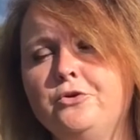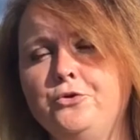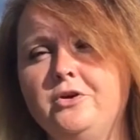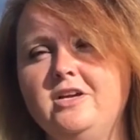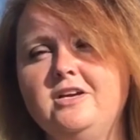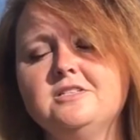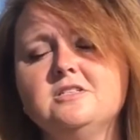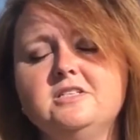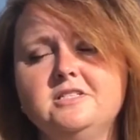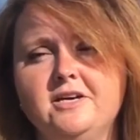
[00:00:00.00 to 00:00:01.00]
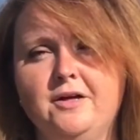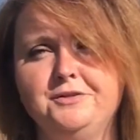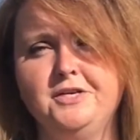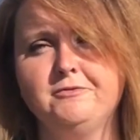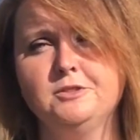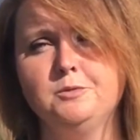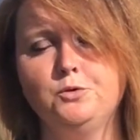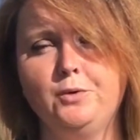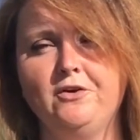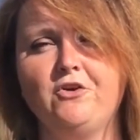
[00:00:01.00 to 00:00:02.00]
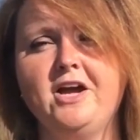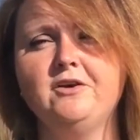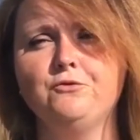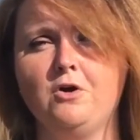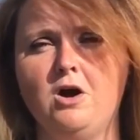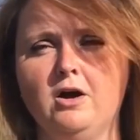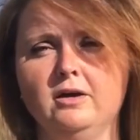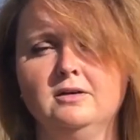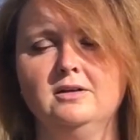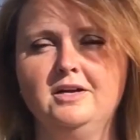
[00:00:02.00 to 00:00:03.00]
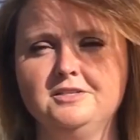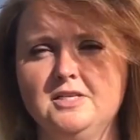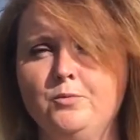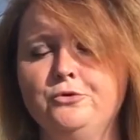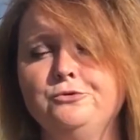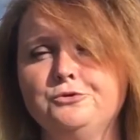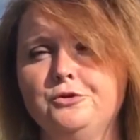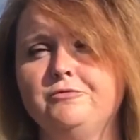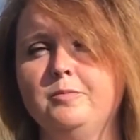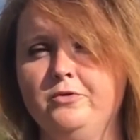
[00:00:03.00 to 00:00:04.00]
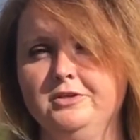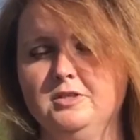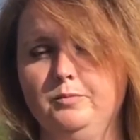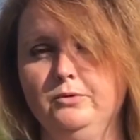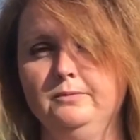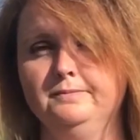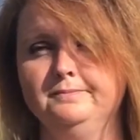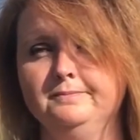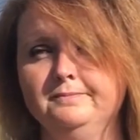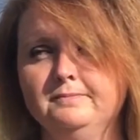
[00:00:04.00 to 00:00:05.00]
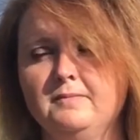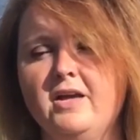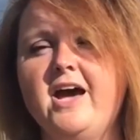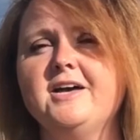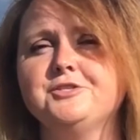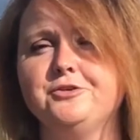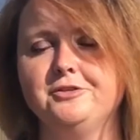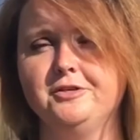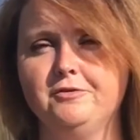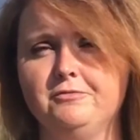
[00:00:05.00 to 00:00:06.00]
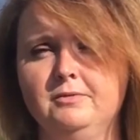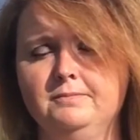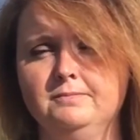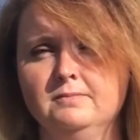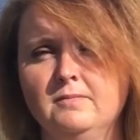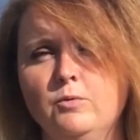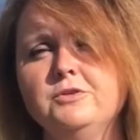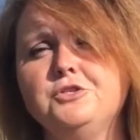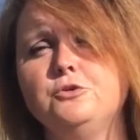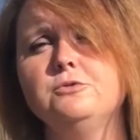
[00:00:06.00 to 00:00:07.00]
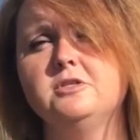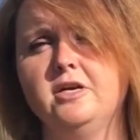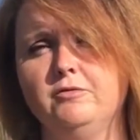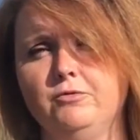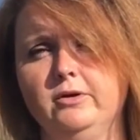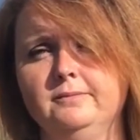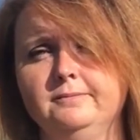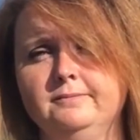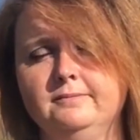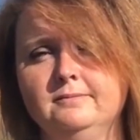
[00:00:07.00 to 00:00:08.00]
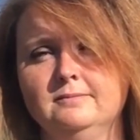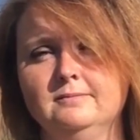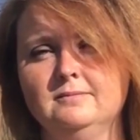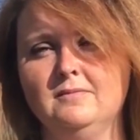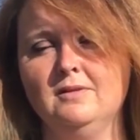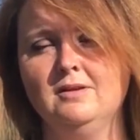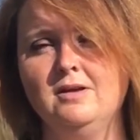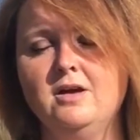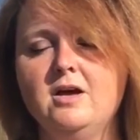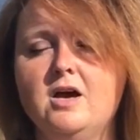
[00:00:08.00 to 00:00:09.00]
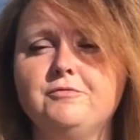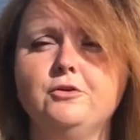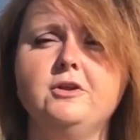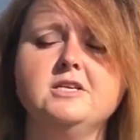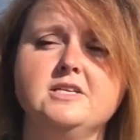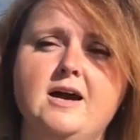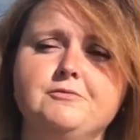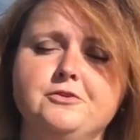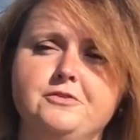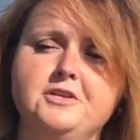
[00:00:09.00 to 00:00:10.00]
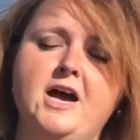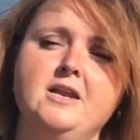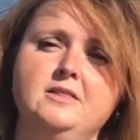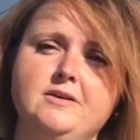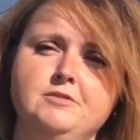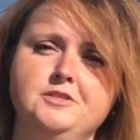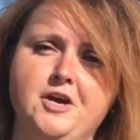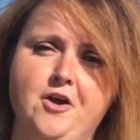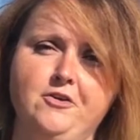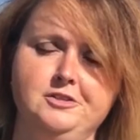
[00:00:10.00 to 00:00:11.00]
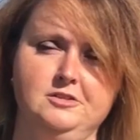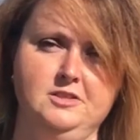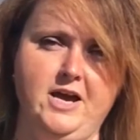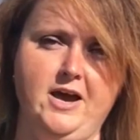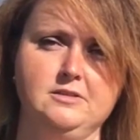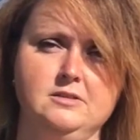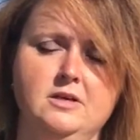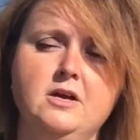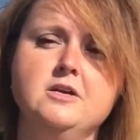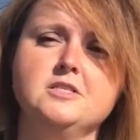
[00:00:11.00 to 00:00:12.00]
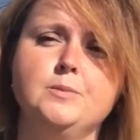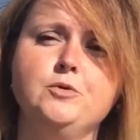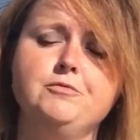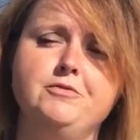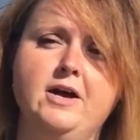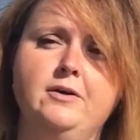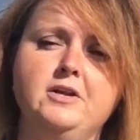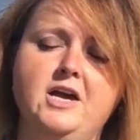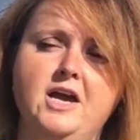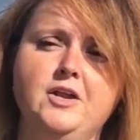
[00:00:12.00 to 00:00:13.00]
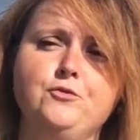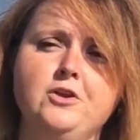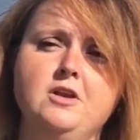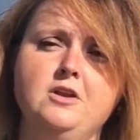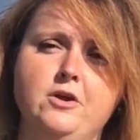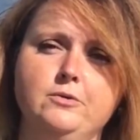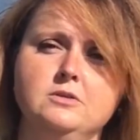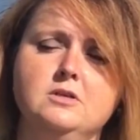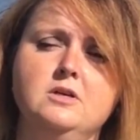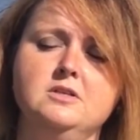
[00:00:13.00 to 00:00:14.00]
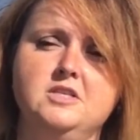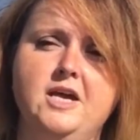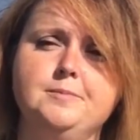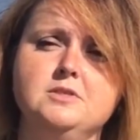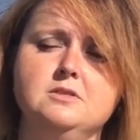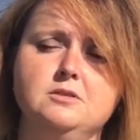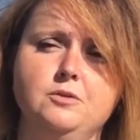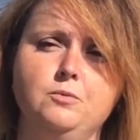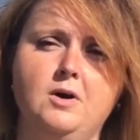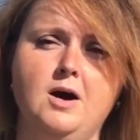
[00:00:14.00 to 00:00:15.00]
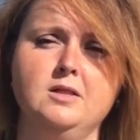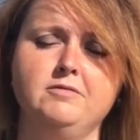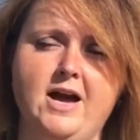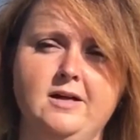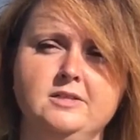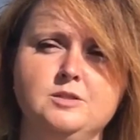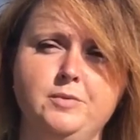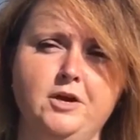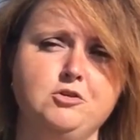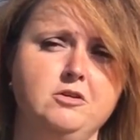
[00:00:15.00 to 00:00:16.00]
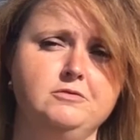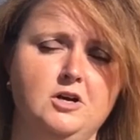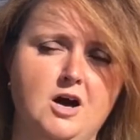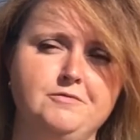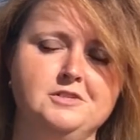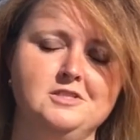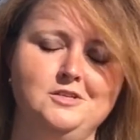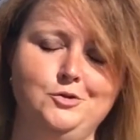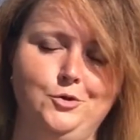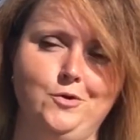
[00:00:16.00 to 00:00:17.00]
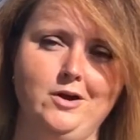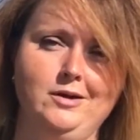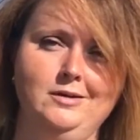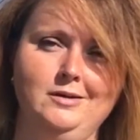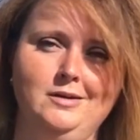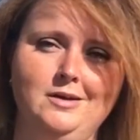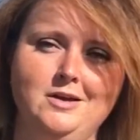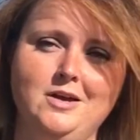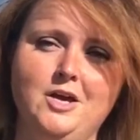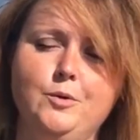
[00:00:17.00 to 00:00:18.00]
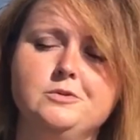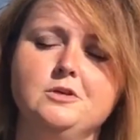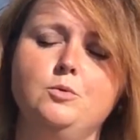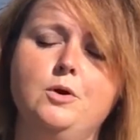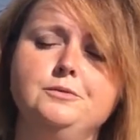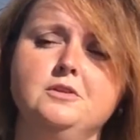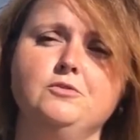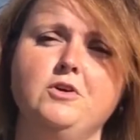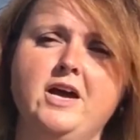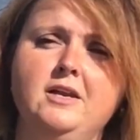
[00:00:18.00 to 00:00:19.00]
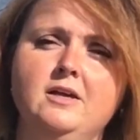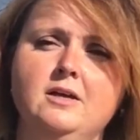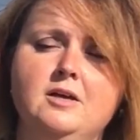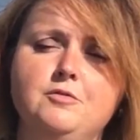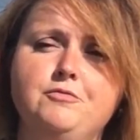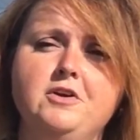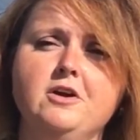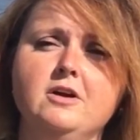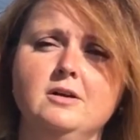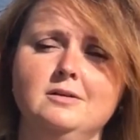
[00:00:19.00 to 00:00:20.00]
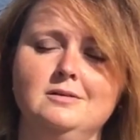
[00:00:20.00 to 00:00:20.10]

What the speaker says: who could easily tell the difference between right and wrong and someone who stood for principle. Ask yourself, what do you stand for? A few days after the 9/11 terrorist attacks, someone found a handwritten note taped to the wall of Alan's makeshift office in New York. It was a quote that read, "Fear?